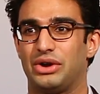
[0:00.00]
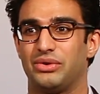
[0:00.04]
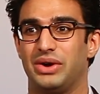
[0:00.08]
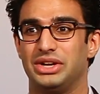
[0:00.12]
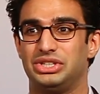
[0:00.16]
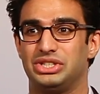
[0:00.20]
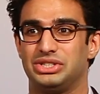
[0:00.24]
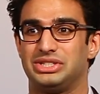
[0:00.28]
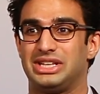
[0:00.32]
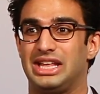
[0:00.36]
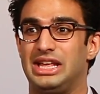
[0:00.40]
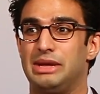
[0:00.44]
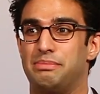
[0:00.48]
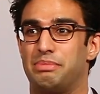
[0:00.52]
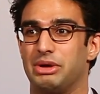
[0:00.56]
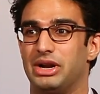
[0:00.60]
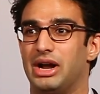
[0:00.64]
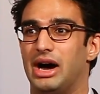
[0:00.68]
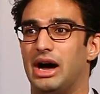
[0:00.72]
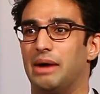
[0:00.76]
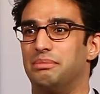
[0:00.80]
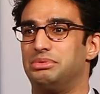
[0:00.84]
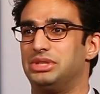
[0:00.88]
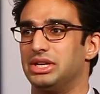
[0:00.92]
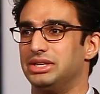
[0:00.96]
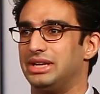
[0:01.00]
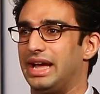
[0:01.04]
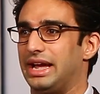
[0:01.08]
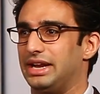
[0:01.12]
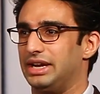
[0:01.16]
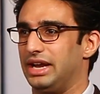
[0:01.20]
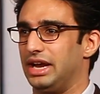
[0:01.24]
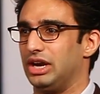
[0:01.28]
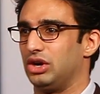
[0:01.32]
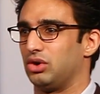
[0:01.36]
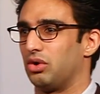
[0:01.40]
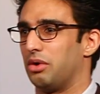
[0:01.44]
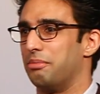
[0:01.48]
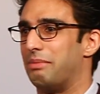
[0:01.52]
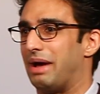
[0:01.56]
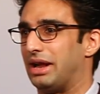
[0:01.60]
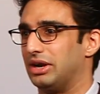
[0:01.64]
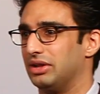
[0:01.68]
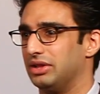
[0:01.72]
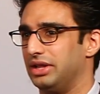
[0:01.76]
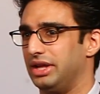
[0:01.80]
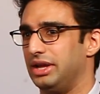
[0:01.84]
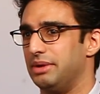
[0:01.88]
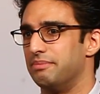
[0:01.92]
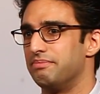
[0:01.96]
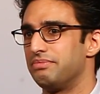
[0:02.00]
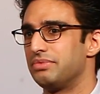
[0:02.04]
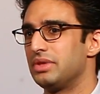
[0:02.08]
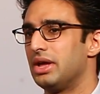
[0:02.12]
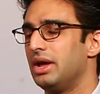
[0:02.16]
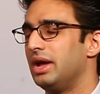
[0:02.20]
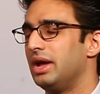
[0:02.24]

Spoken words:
And so companies are really shifting now